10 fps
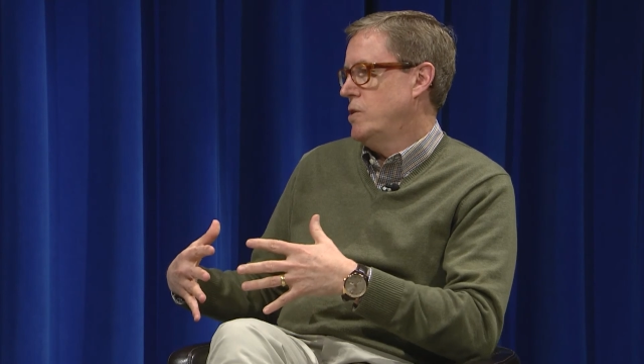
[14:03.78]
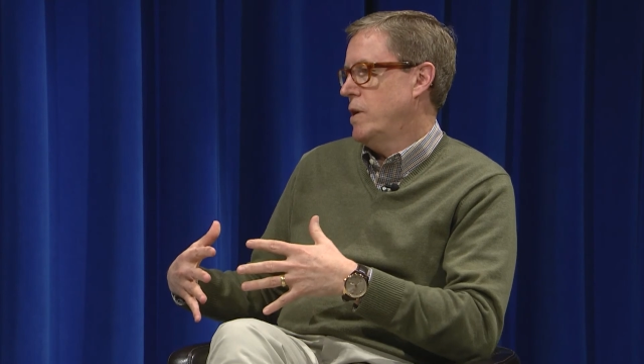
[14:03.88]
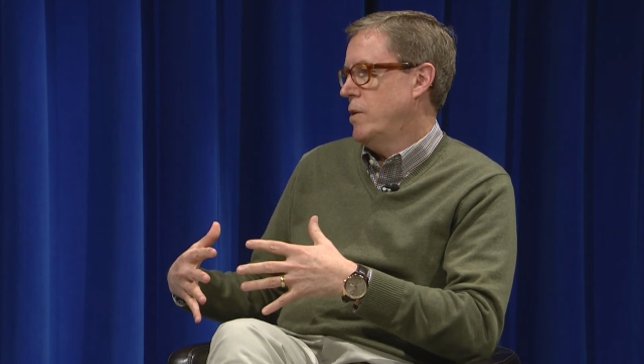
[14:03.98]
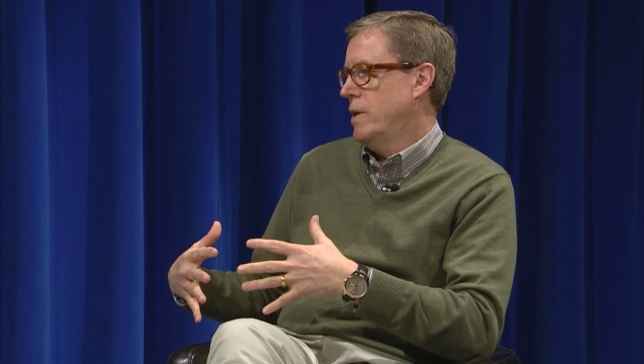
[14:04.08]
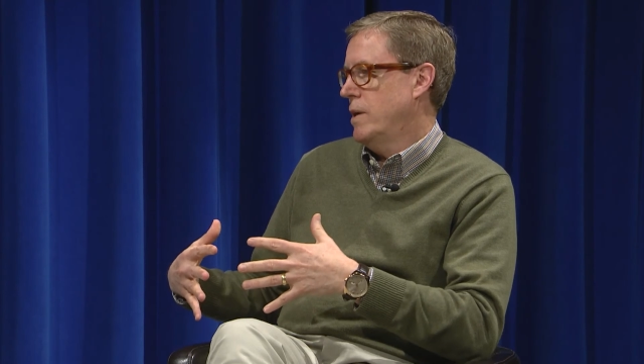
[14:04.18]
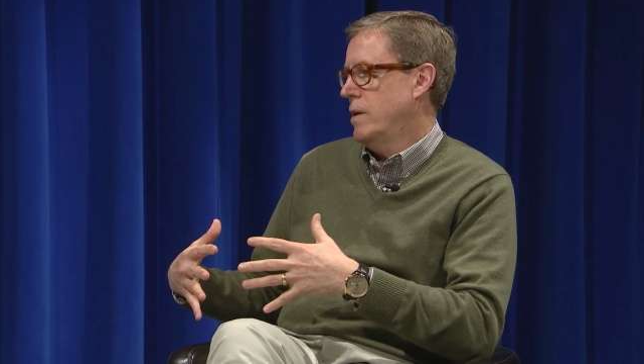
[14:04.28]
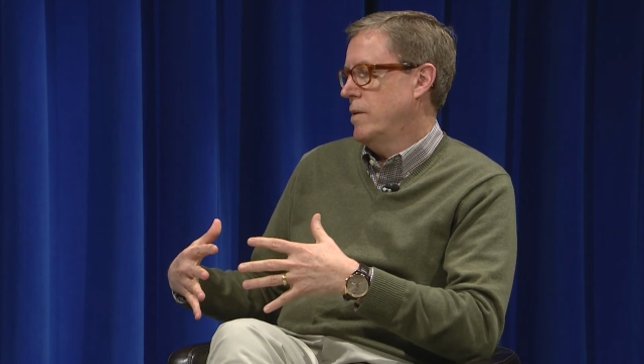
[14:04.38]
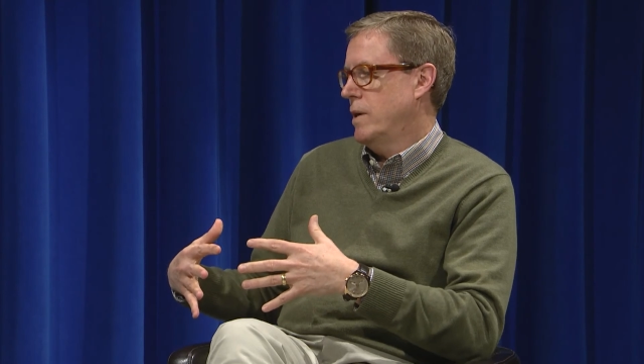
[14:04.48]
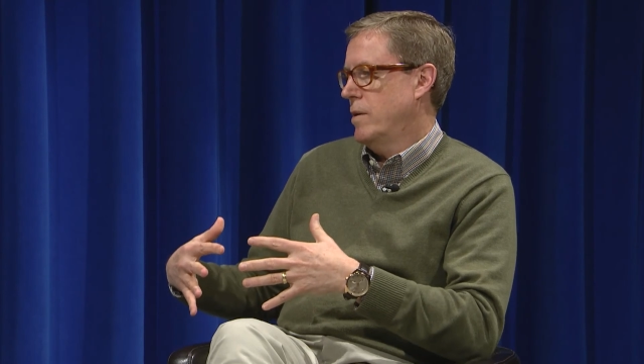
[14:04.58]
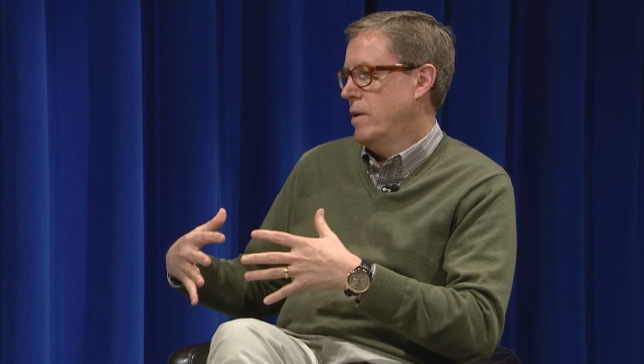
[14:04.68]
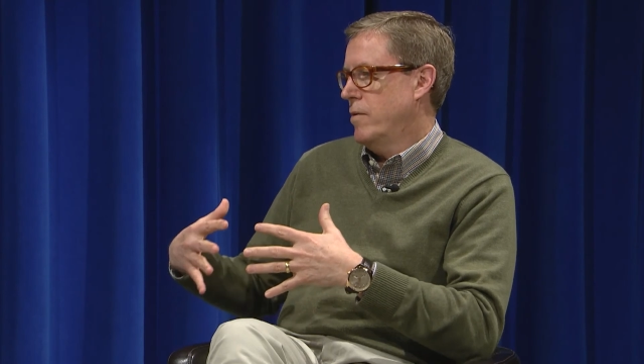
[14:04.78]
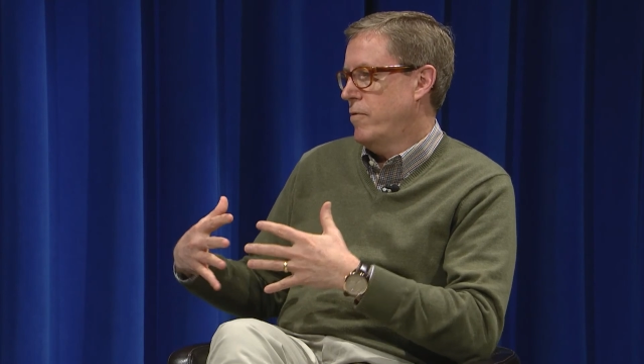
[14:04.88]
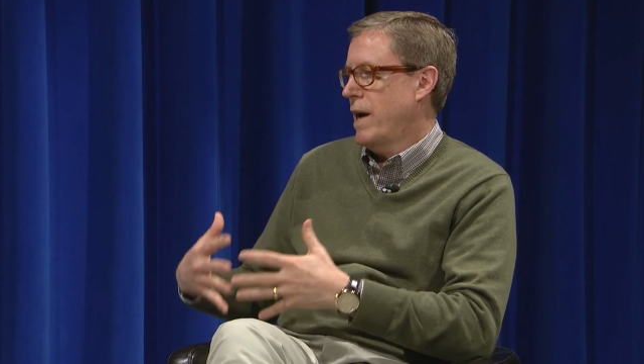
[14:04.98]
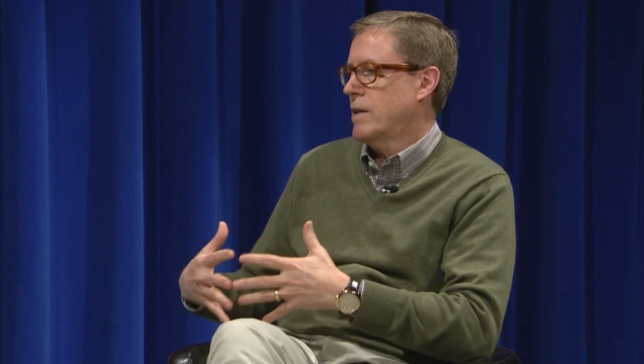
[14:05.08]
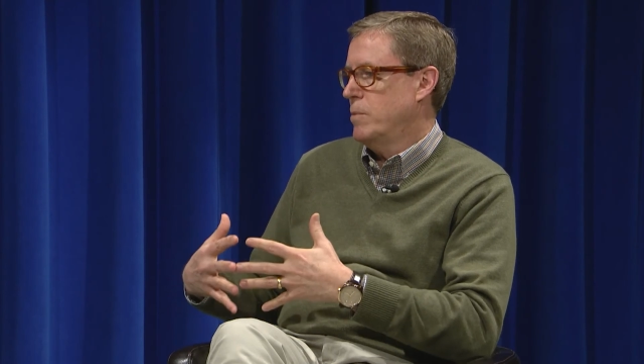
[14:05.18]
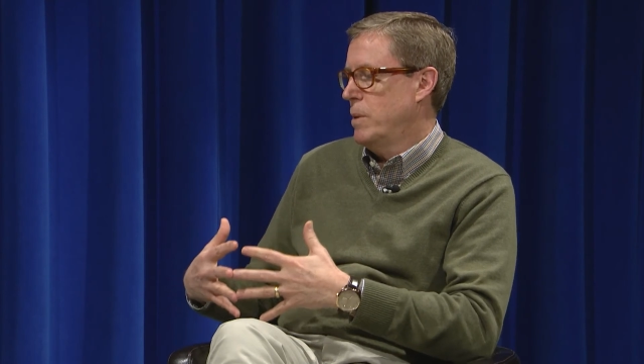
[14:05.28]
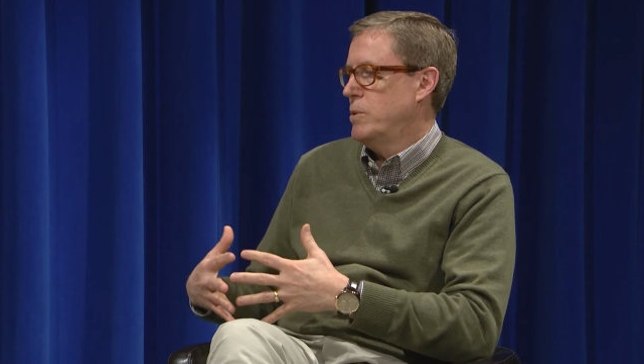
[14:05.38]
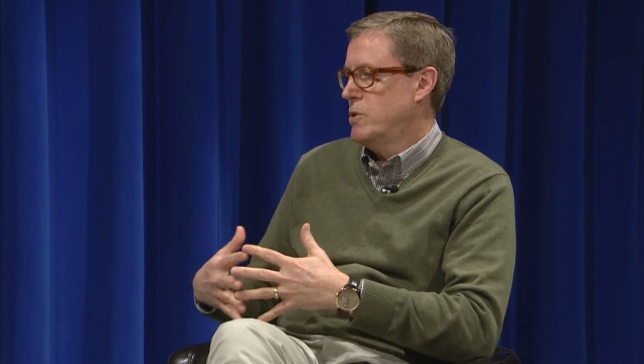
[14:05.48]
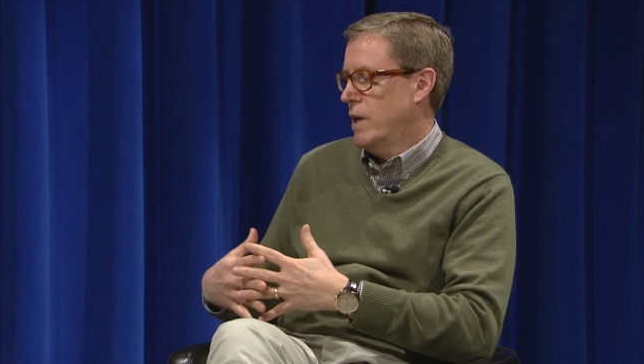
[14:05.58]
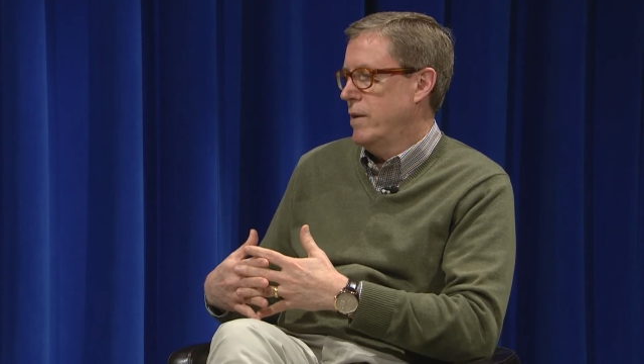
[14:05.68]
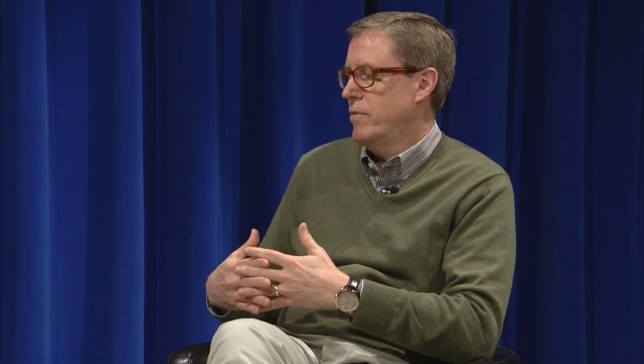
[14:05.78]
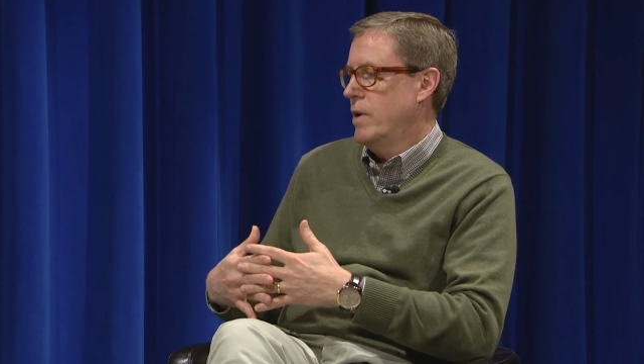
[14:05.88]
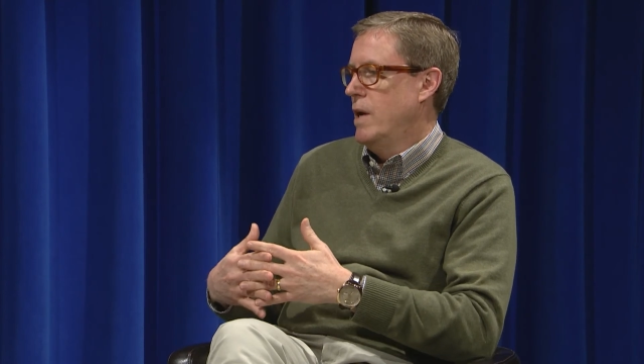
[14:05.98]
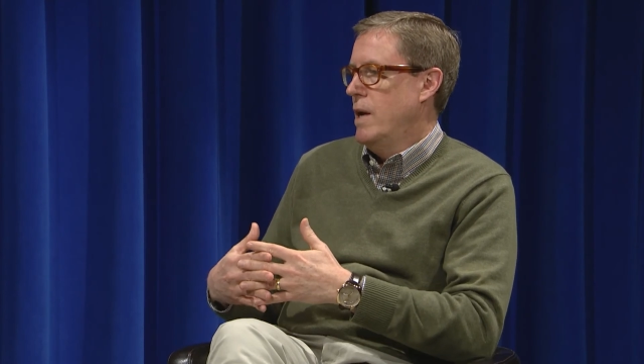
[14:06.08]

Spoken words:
that are in a faculty member's life.